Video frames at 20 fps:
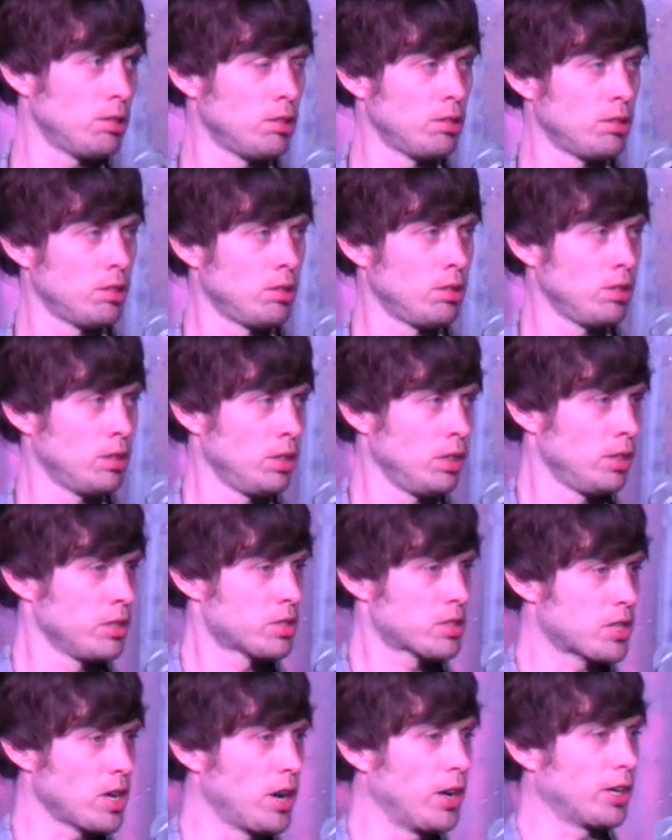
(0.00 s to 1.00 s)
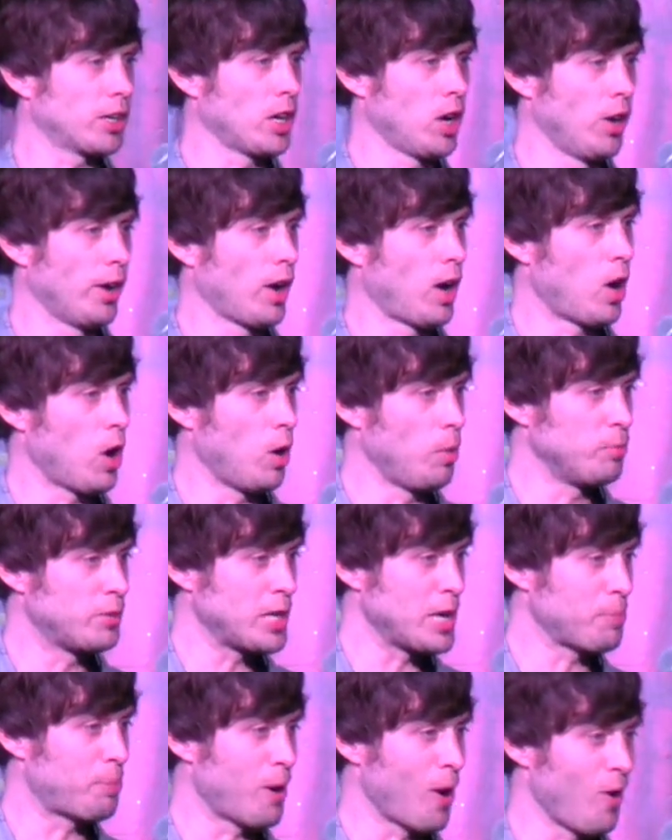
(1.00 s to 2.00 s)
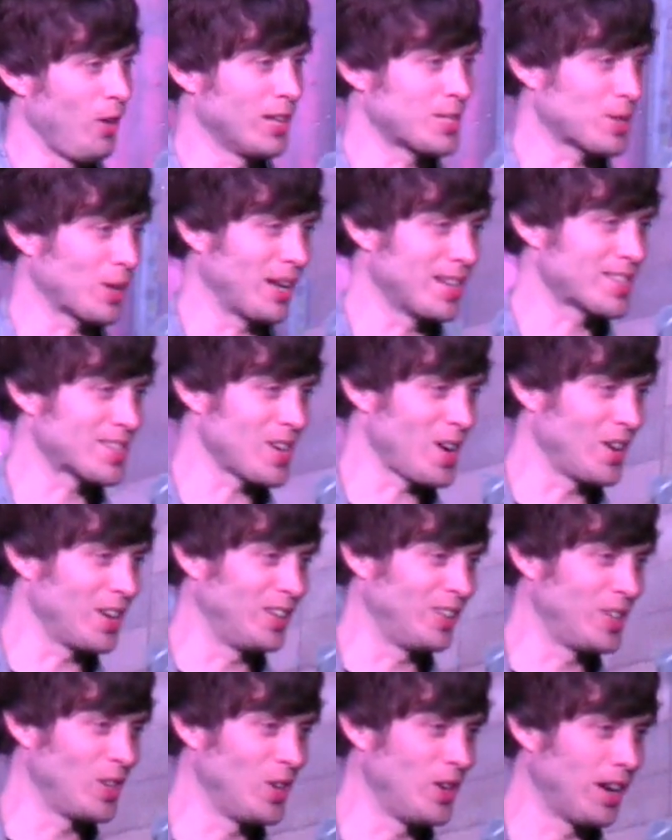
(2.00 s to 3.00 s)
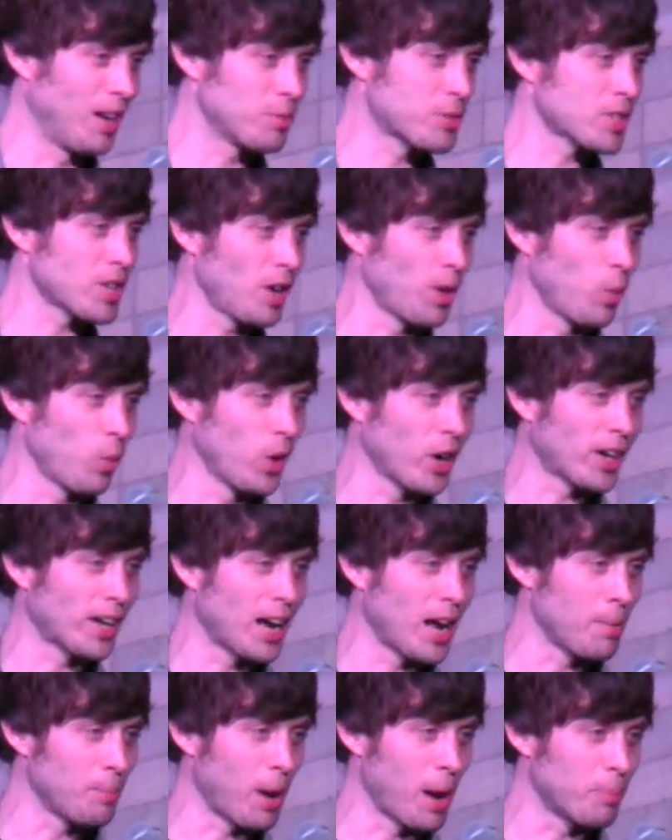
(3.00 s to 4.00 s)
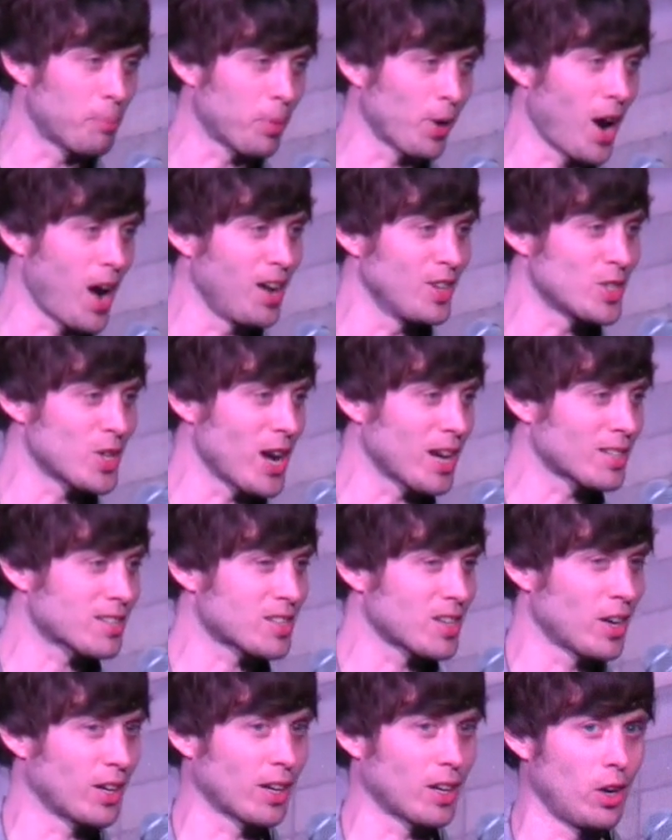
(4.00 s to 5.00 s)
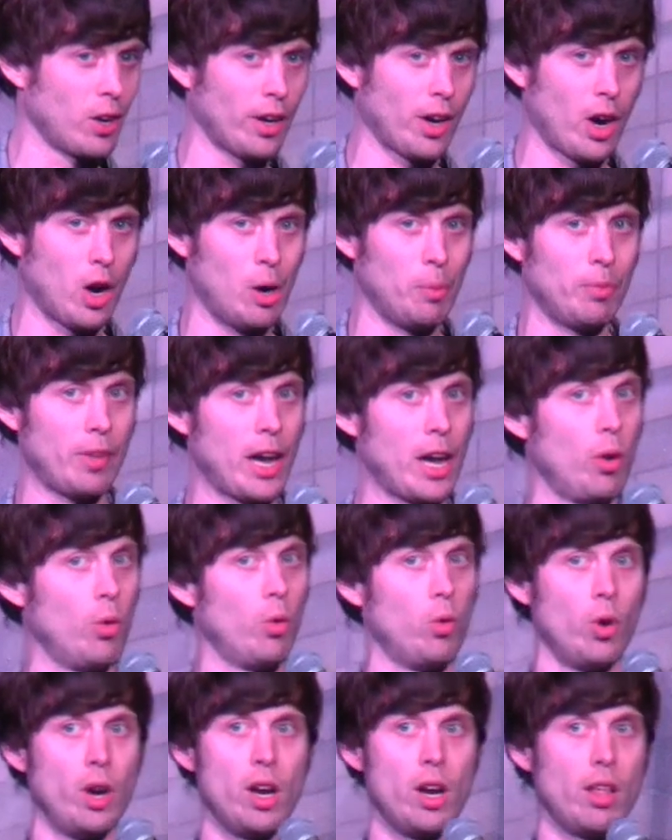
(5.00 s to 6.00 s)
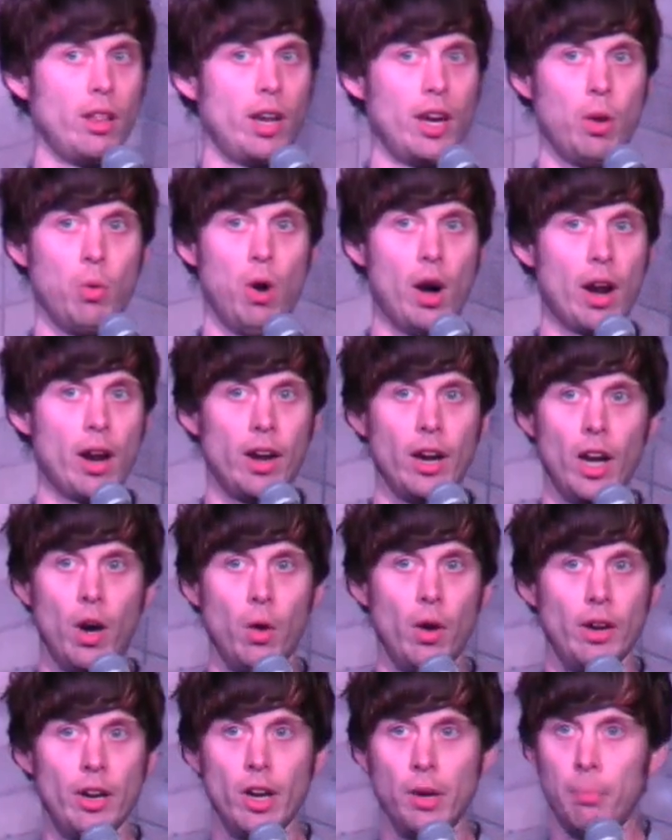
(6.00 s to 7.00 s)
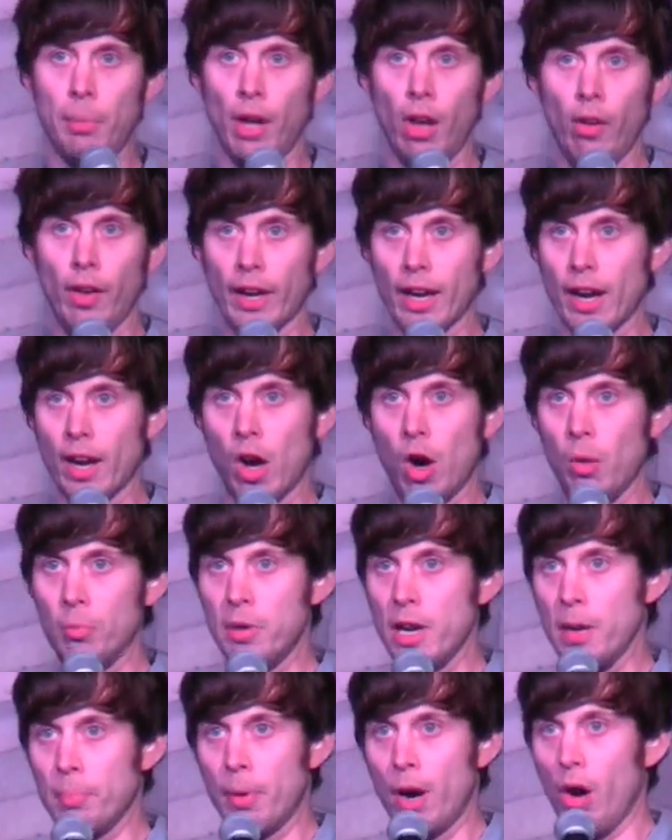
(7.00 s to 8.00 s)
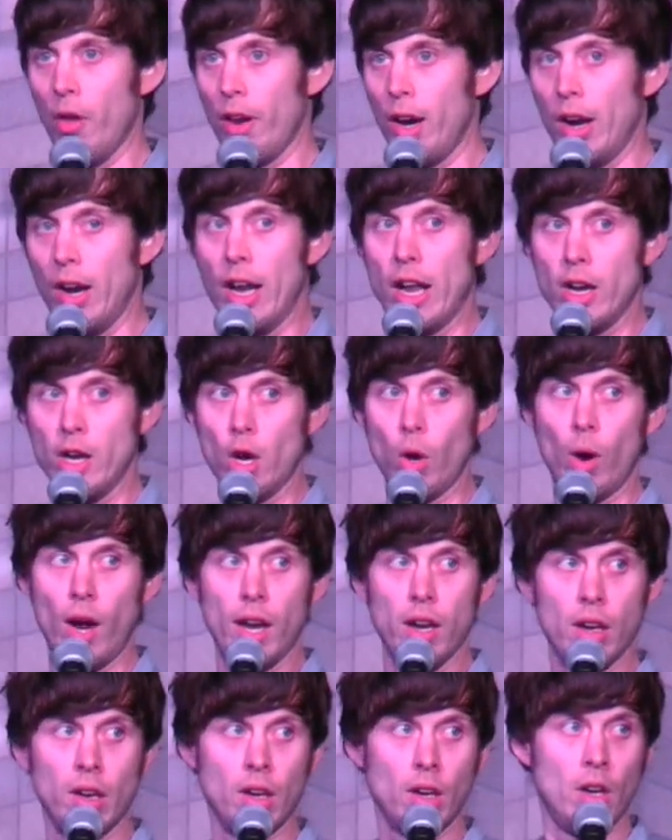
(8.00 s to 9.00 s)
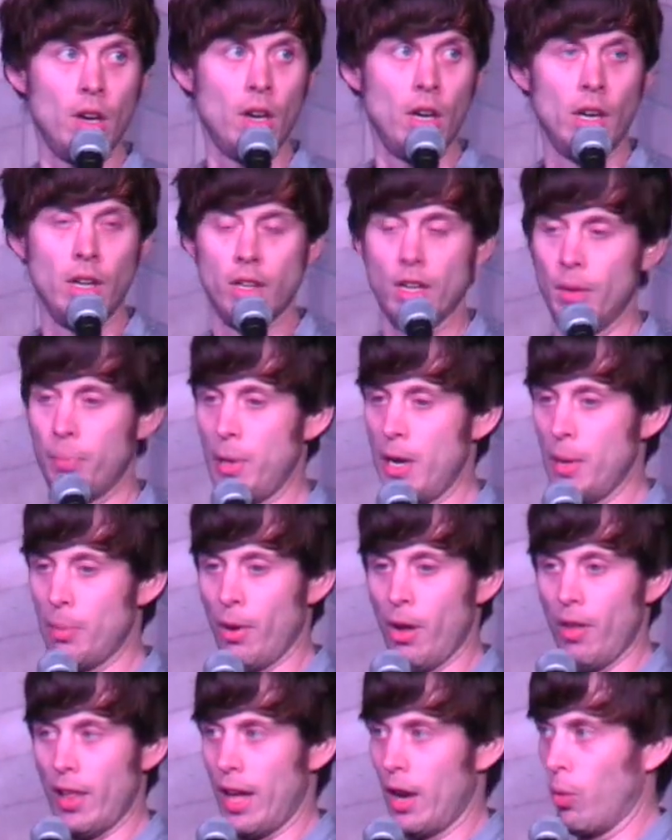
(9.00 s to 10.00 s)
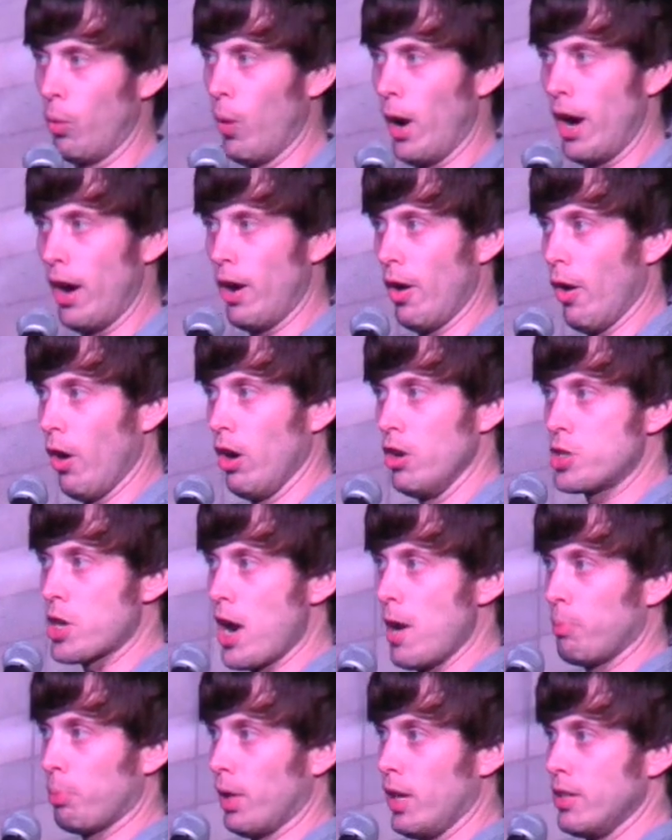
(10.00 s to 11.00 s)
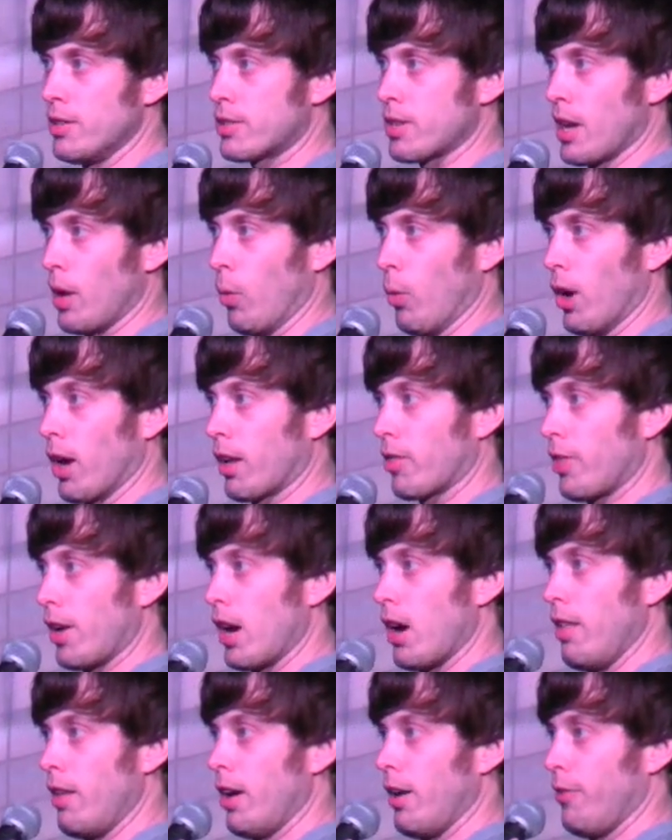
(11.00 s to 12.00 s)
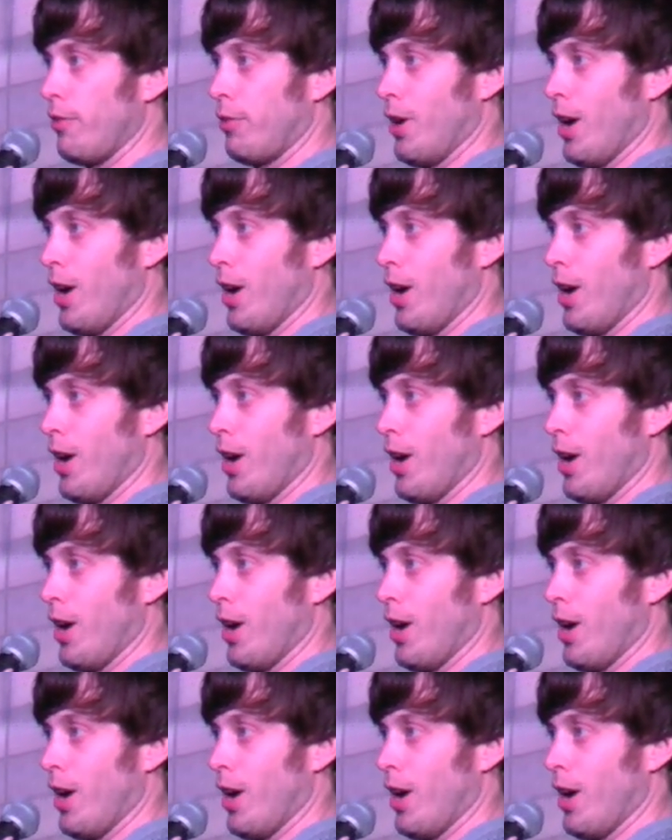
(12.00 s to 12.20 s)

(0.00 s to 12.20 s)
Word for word: mean? started going to Home Depot. That's what I started doing. I started working on my projects, started going to Home. They really want to know what you're building at Home Depot. They're into it. The people that wear orange aprons that work there, they're